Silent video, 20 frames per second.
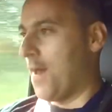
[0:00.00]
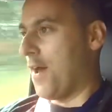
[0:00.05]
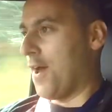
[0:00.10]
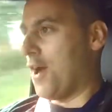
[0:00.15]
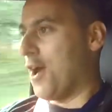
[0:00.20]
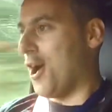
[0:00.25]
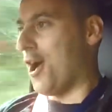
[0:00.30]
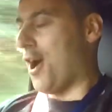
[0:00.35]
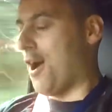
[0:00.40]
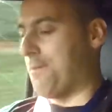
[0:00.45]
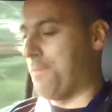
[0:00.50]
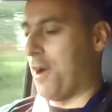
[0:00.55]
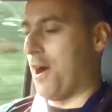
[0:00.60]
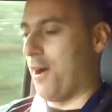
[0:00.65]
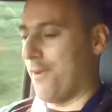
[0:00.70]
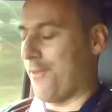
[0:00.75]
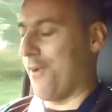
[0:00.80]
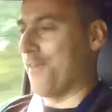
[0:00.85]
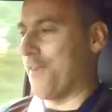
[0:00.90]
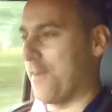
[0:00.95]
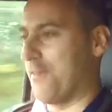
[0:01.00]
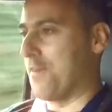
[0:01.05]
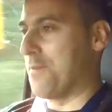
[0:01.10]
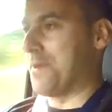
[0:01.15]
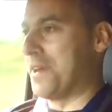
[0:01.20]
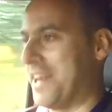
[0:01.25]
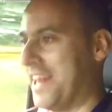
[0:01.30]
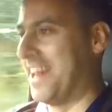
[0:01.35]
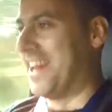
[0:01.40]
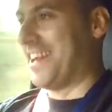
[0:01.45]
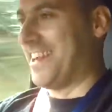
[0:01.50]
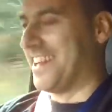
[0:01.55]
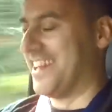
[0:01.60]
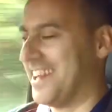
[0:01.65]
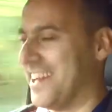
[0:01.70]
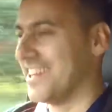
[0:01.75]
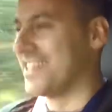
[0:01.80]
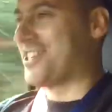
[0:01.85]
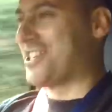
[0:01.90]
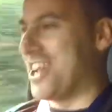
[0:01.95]
Abarth I've ever been in.
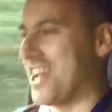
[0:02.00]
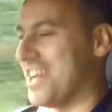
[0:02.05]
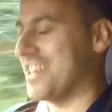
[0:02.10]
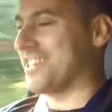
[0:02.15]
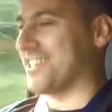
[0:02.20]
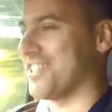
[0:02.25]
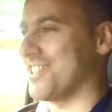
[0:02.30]
Jesus